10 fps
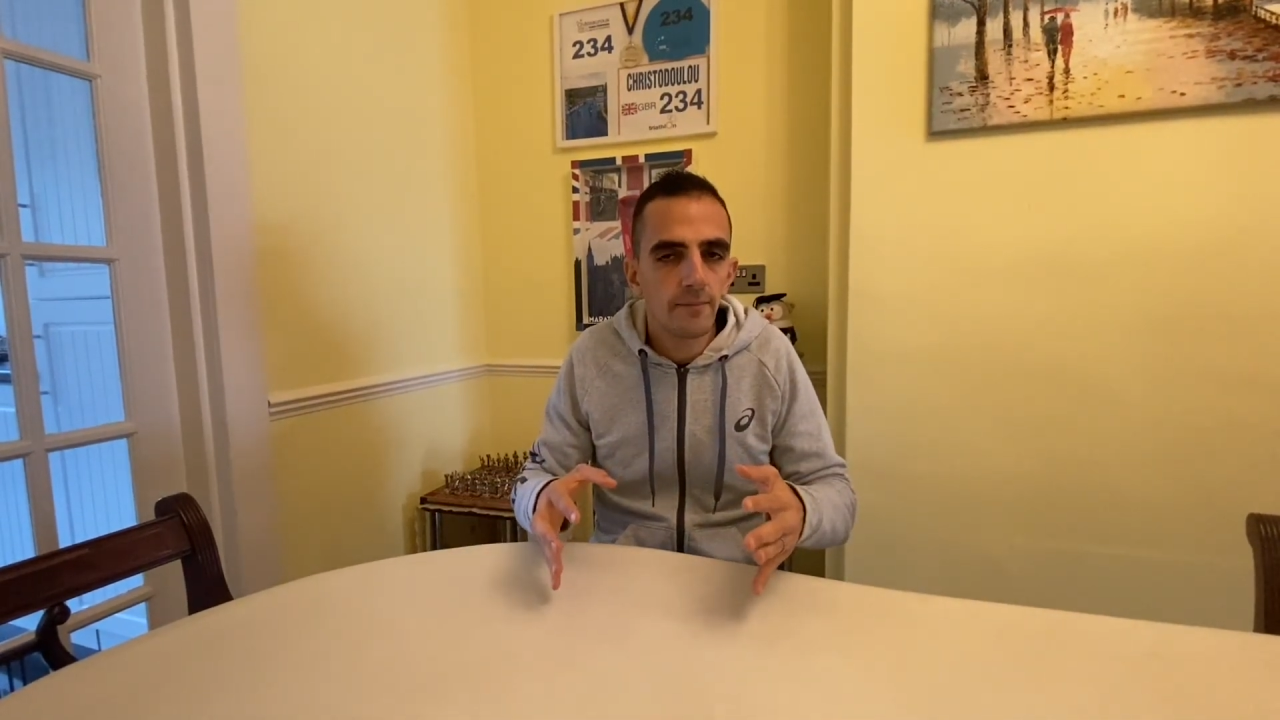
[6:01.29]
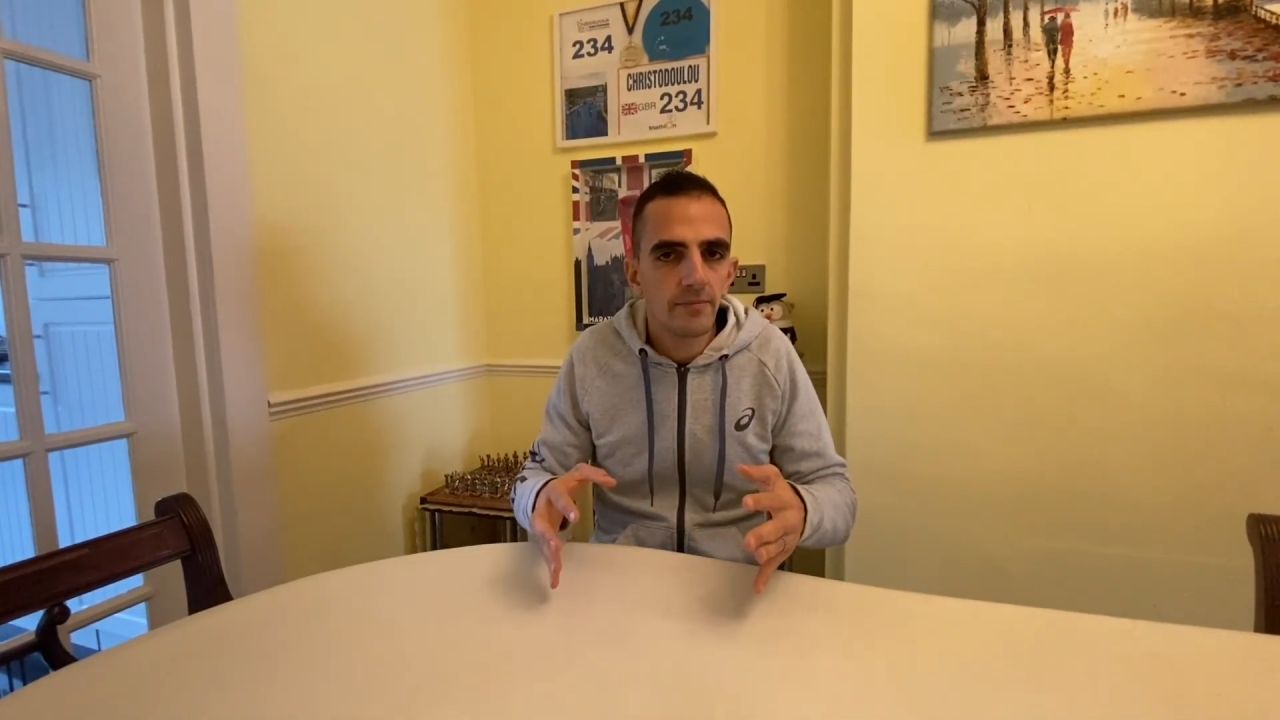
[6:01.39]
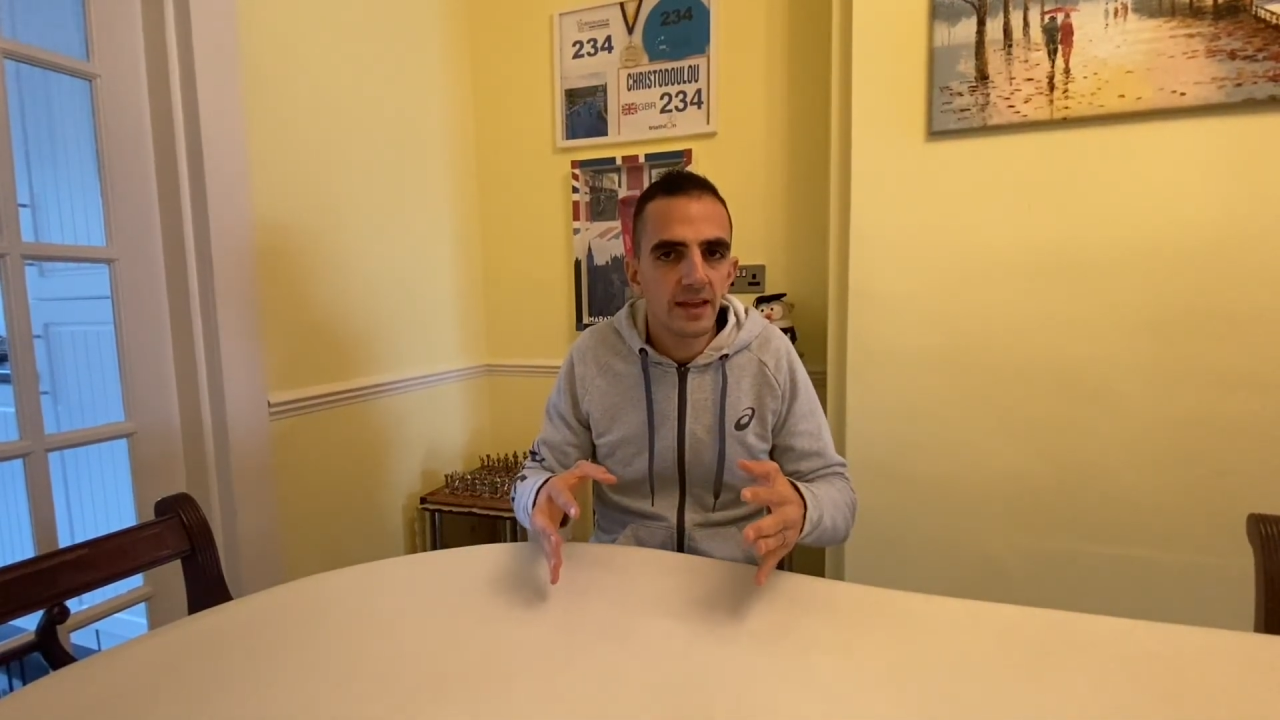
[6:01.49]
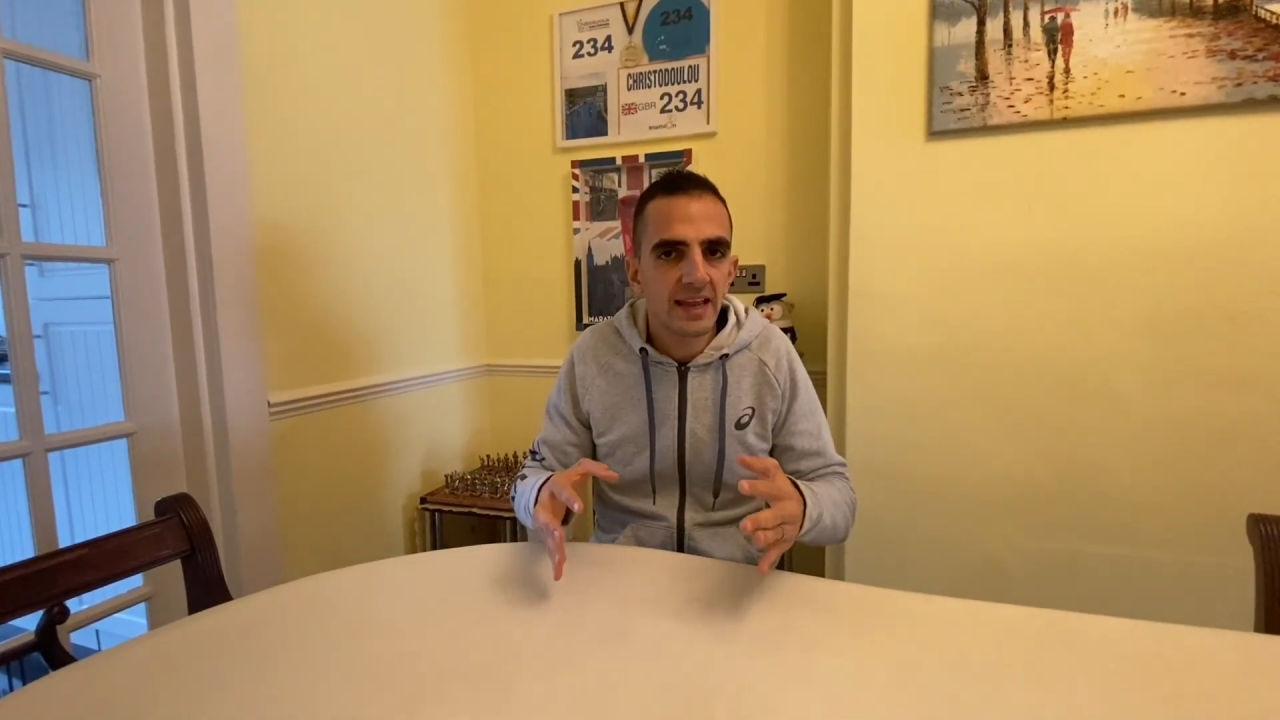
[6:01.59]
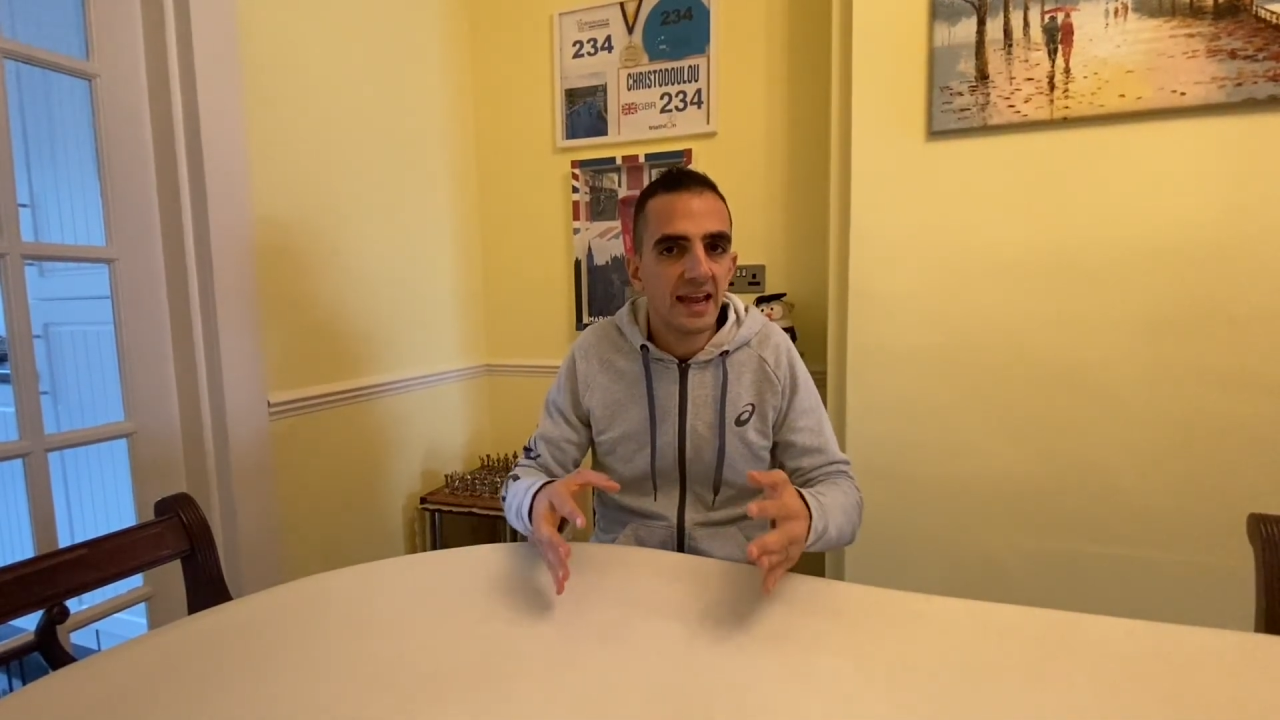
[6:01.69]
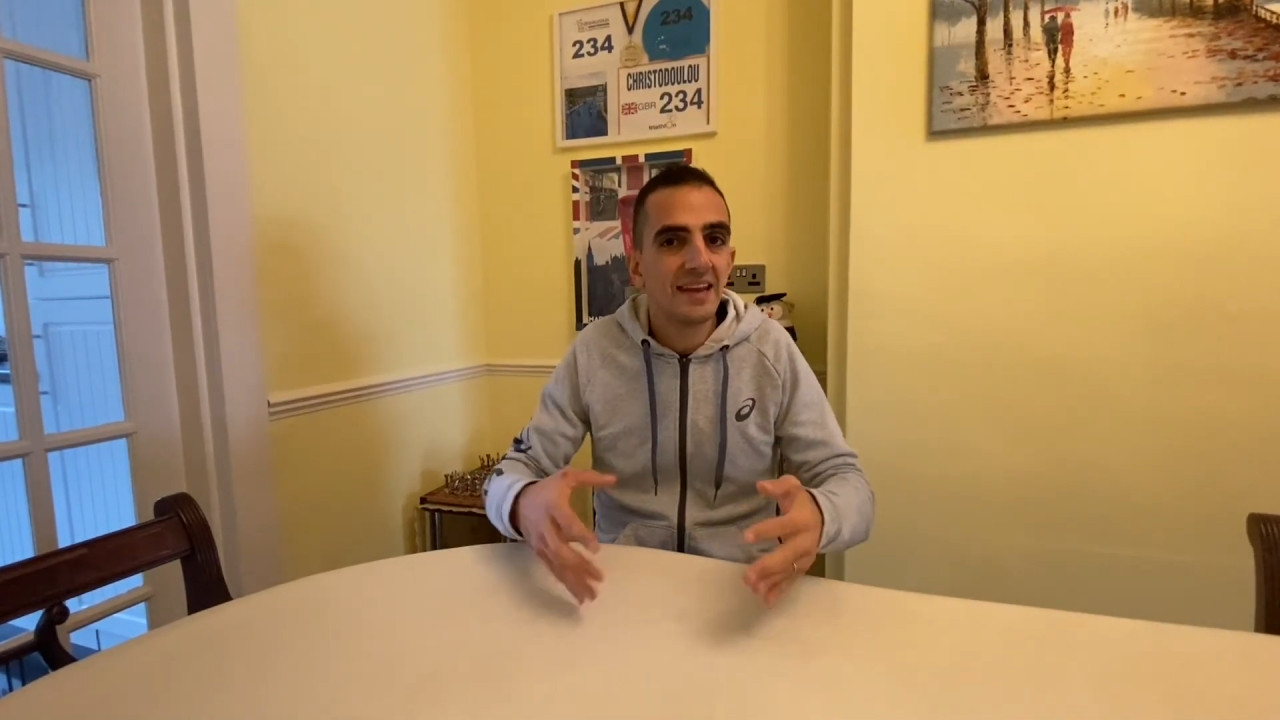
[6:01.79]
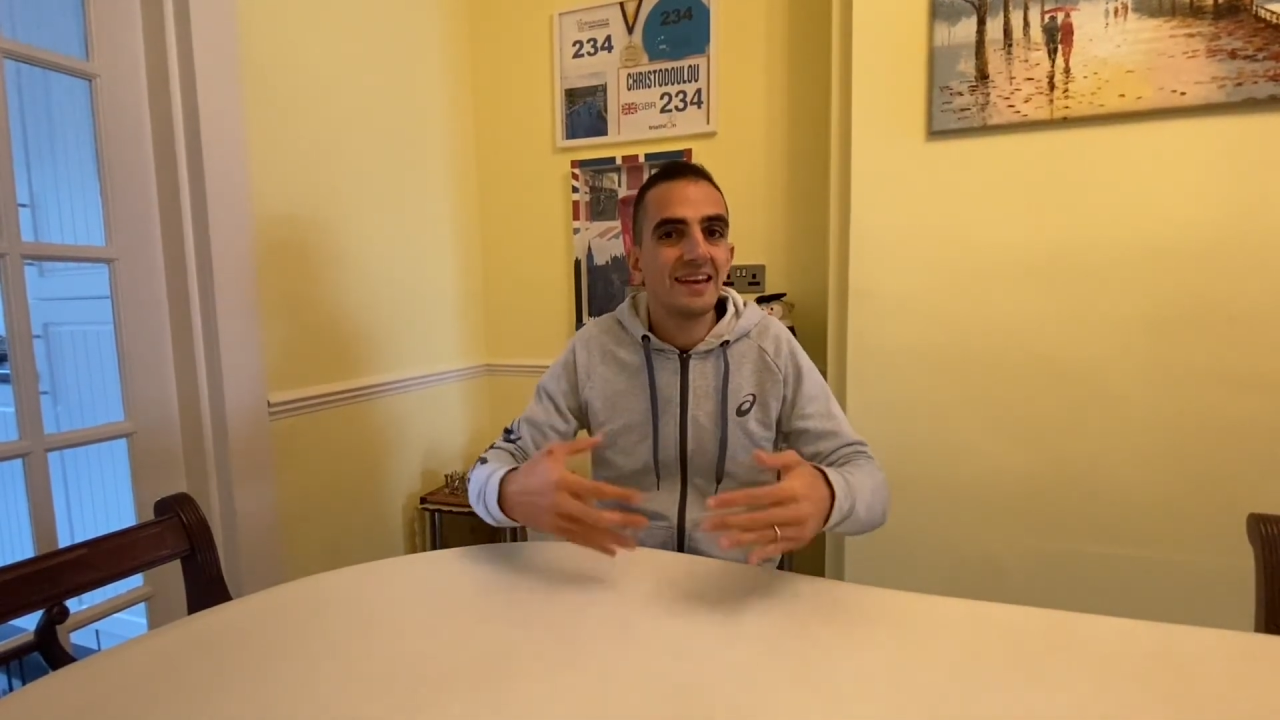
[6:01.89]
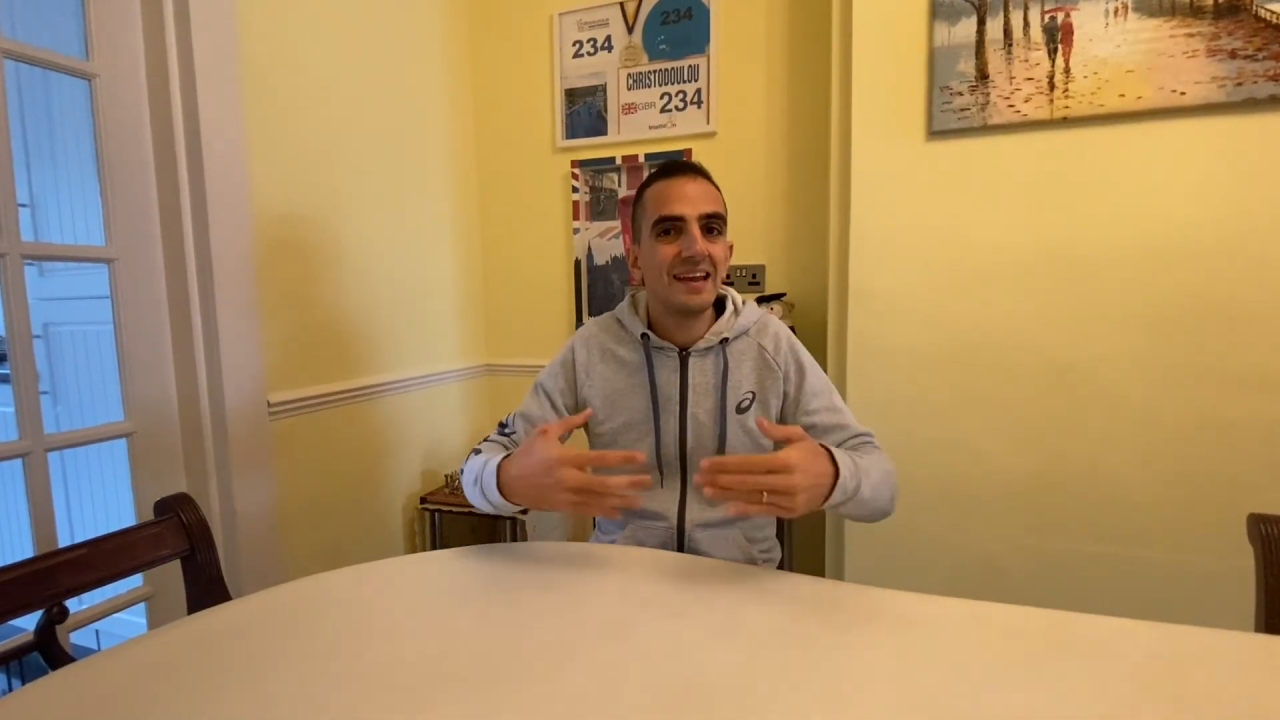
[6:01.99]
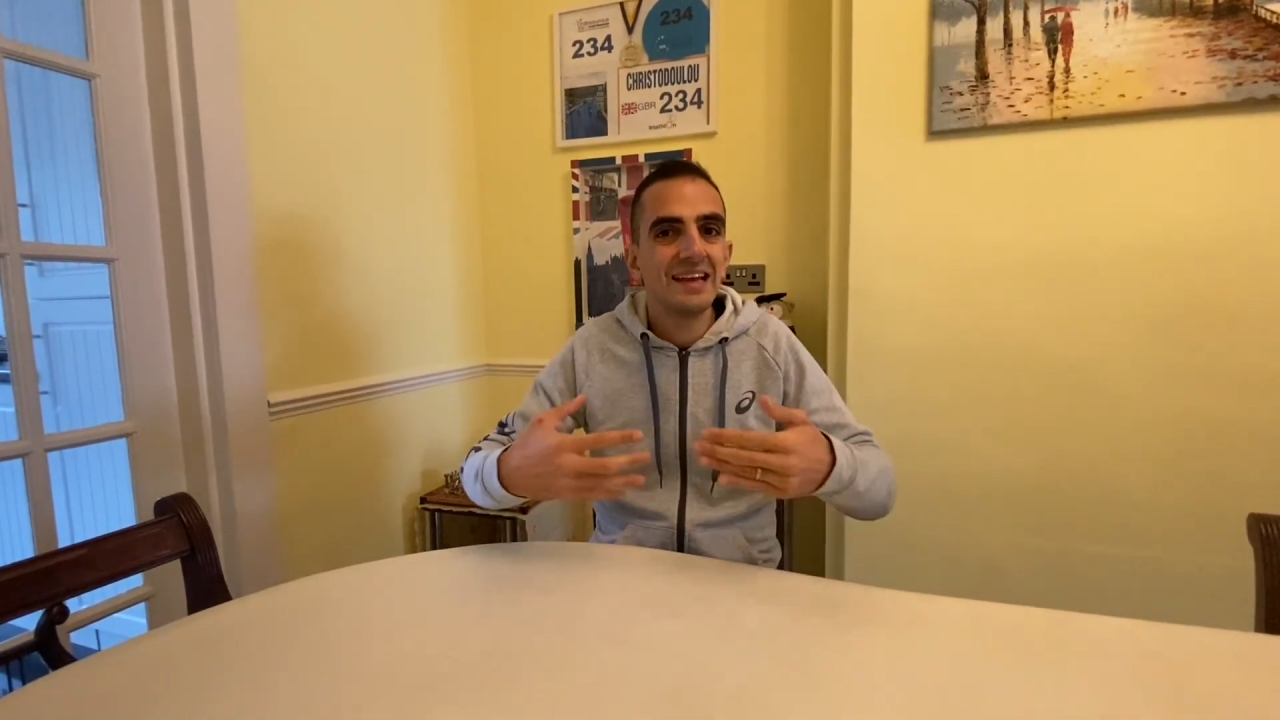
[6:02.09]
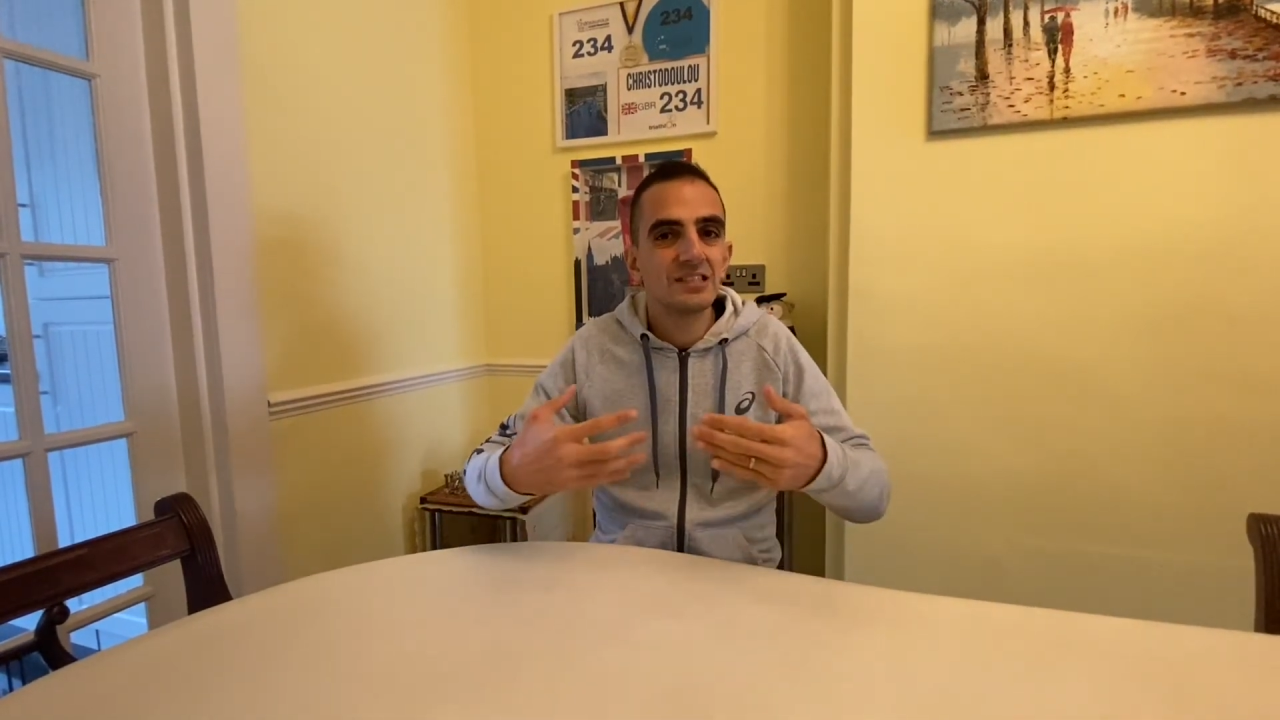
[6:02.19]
again, it's